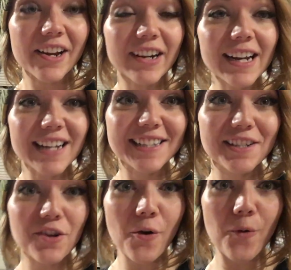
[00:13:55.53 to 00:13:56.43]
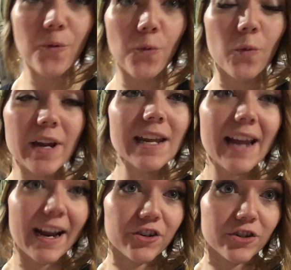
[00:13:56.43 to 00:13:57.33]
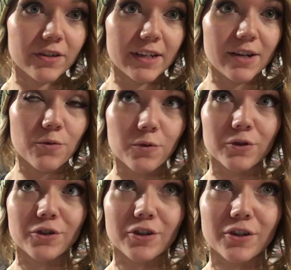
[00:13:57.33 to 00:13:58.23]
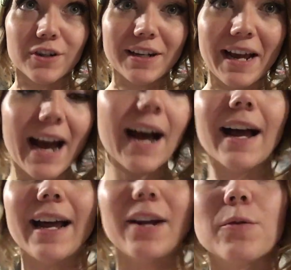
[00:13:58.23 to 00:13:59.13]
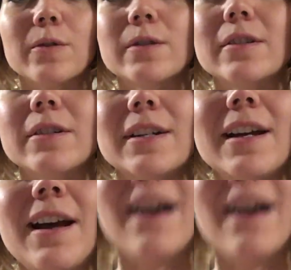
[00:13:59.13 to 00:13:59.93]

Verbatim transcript: Alright guys, so we actually ordered, I ordered